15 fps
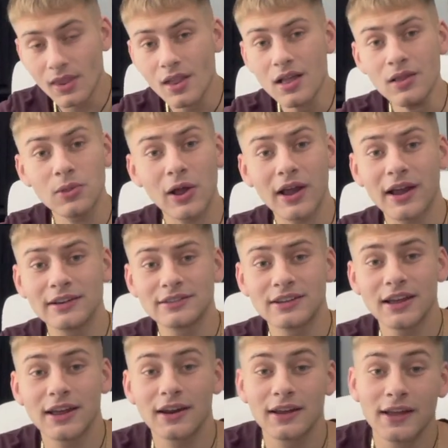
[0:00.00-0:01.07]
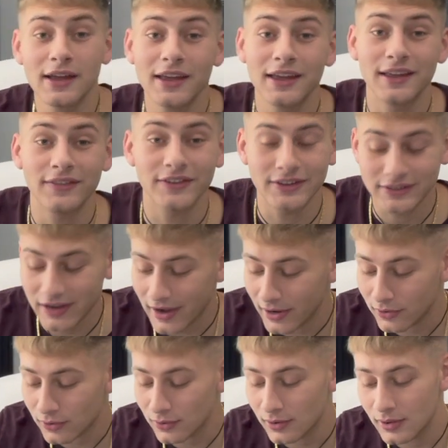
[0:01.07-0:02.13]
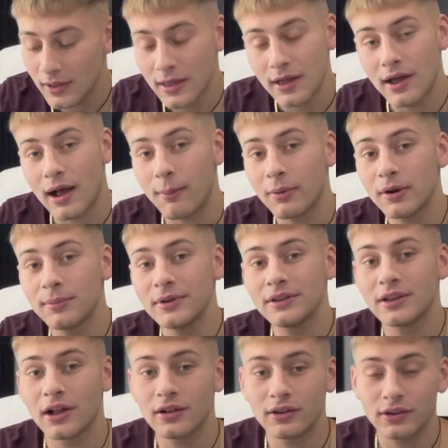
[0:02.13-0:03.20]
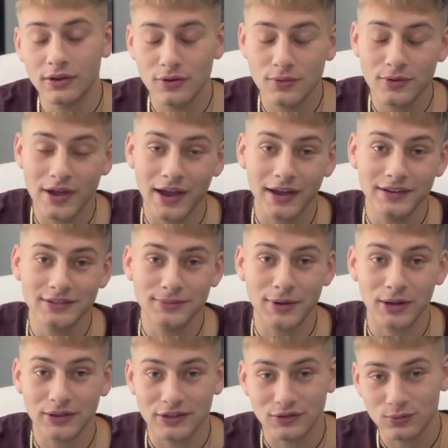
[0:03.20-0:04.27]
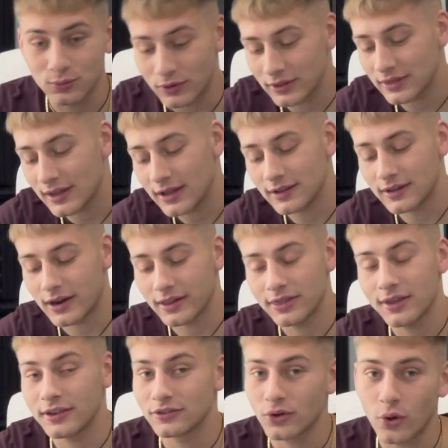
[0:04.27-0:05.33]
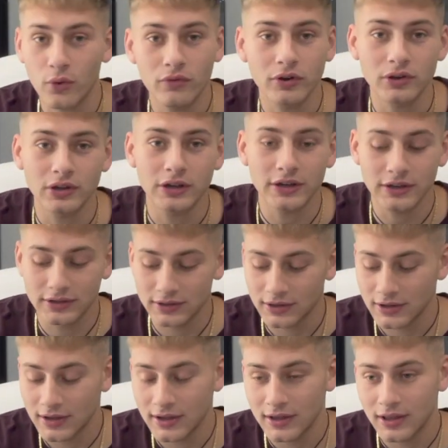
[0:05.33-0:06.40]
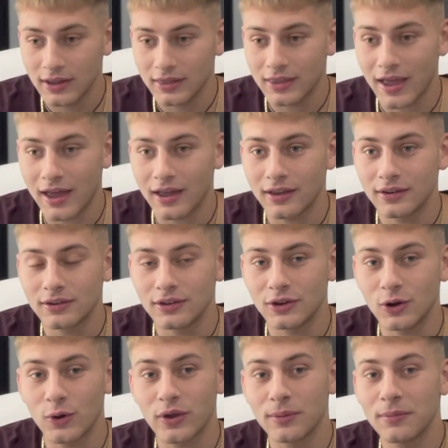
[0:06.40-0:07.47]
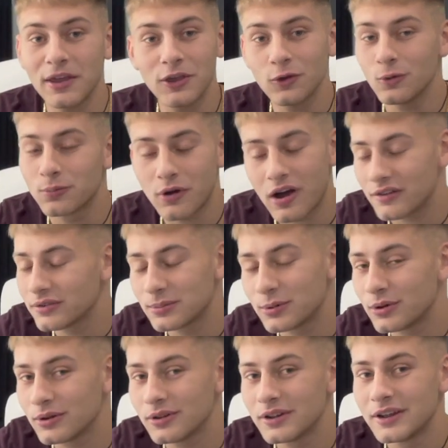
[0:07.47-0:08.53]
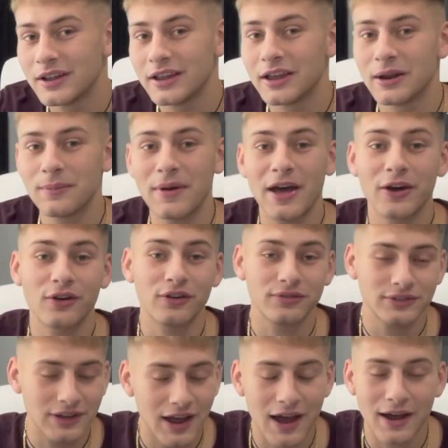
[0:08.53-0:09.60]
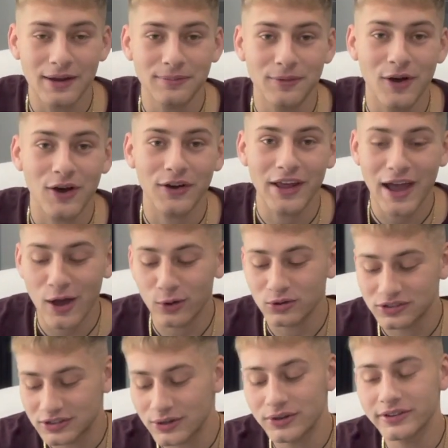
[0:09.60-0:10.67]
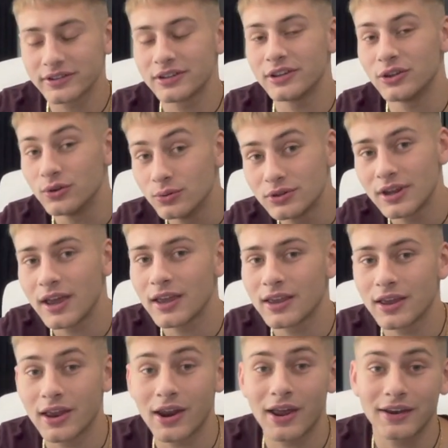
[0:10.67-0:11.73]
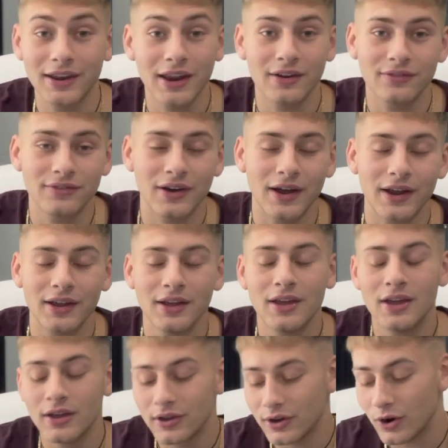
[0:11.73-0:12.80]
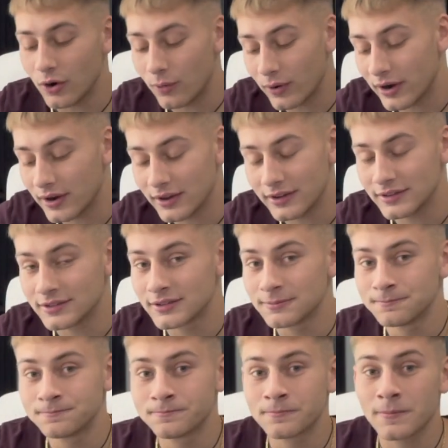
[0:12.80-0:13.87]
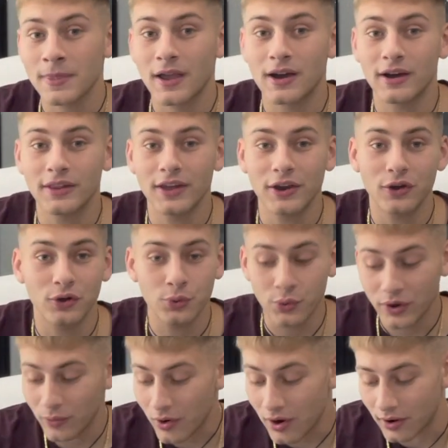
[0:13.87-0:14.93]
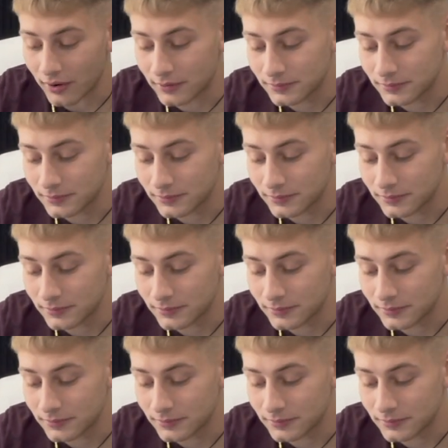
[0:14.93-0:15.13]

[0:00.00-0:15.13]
like I said in the title, I'm going to be telling you guys about this one thing that I think is overlooked that, can make you profitable in a matter of time, on how seriously you take it and identify, what it is that you're doing wrong.